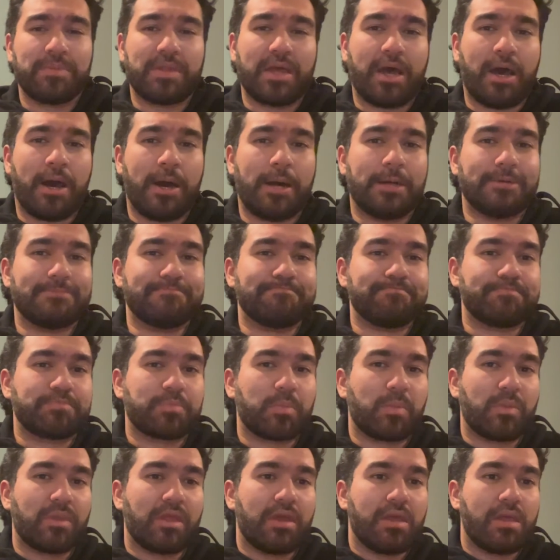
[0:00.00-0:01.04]

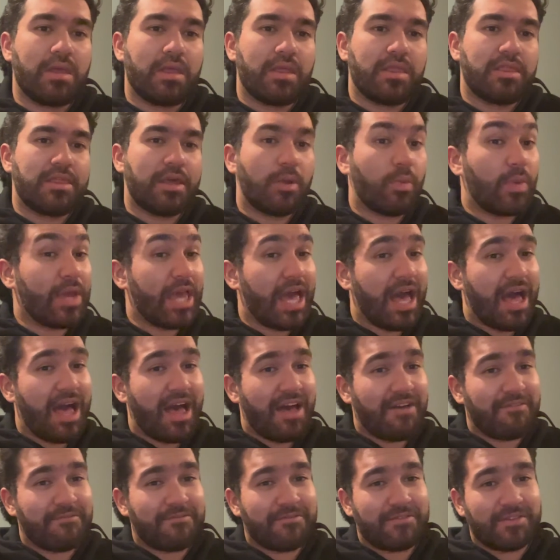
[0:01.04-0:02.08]
Then we
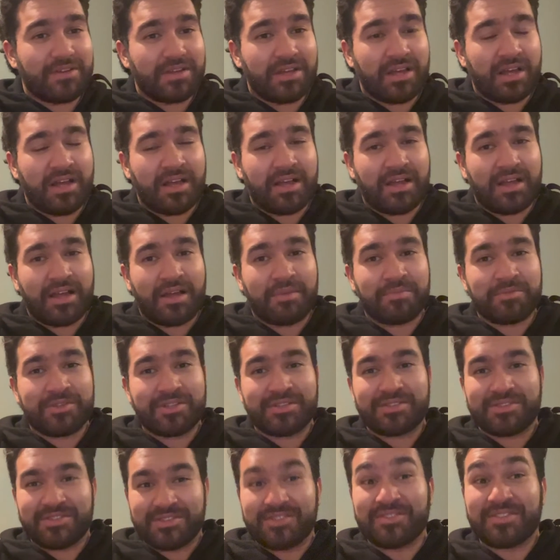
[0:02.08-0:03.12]
have,
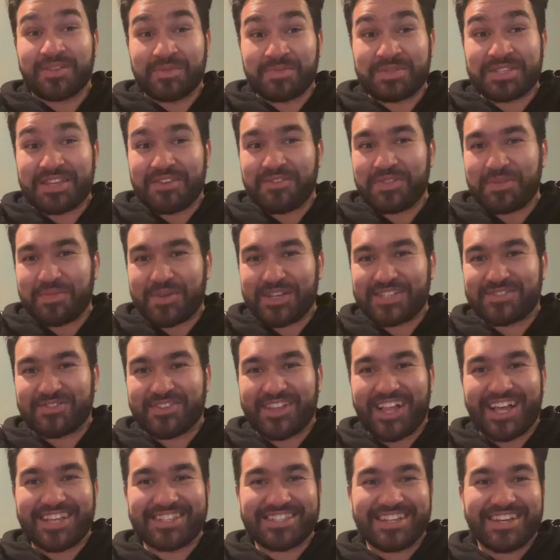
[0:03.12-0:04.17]
I'm saving the best for
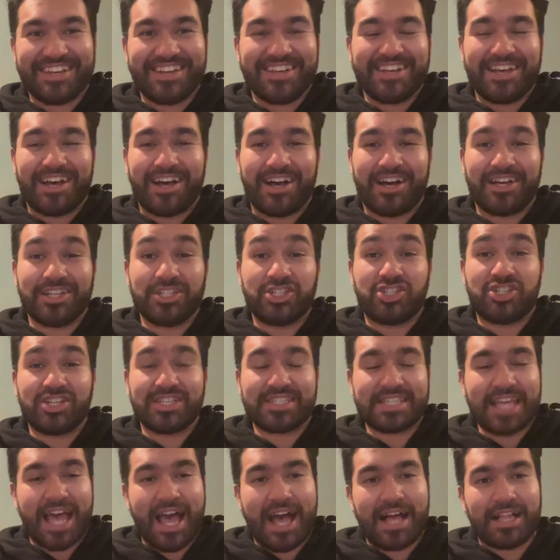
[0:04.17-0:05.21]
last.
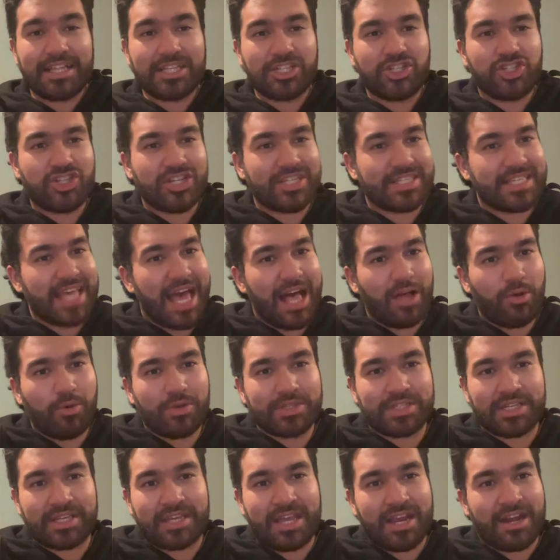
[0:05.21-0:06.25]
Giselle
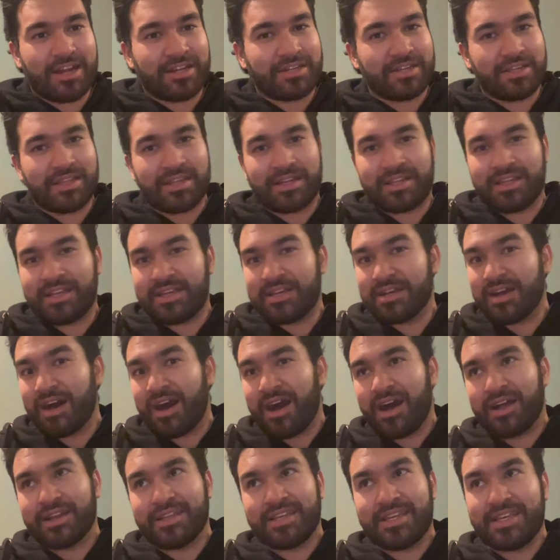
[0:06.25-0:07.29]
was a character that,
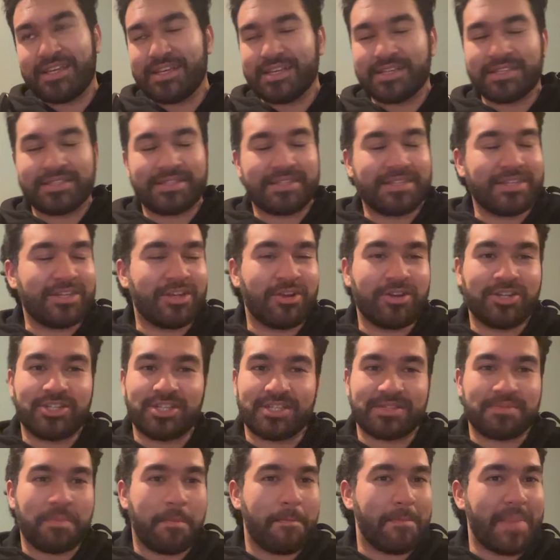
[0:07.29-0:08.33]
God, you're
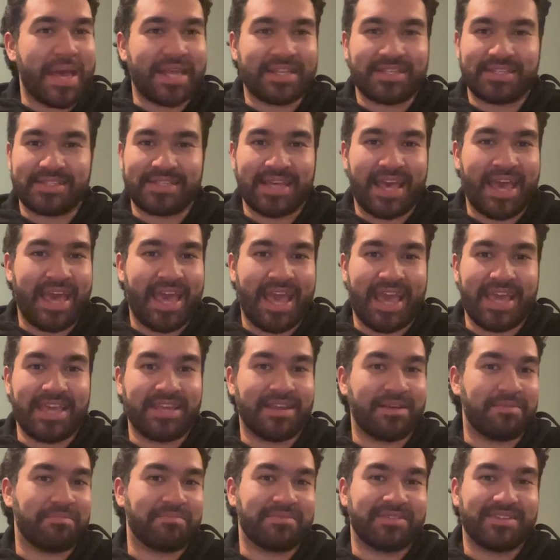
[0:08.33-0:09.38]
just meant to hate
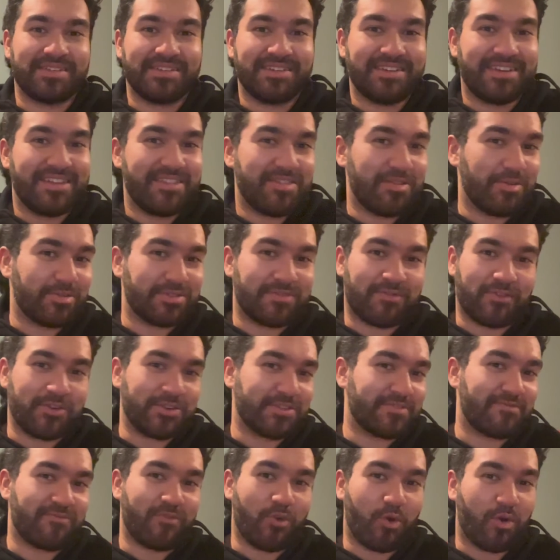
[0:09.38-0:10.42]
him those
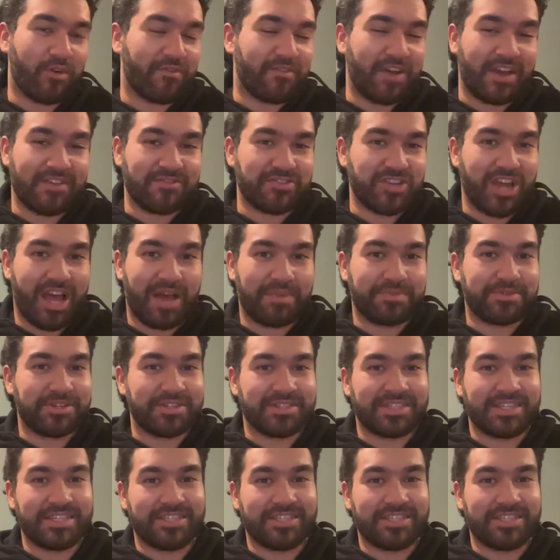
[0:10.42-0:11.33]
first four or five chapters.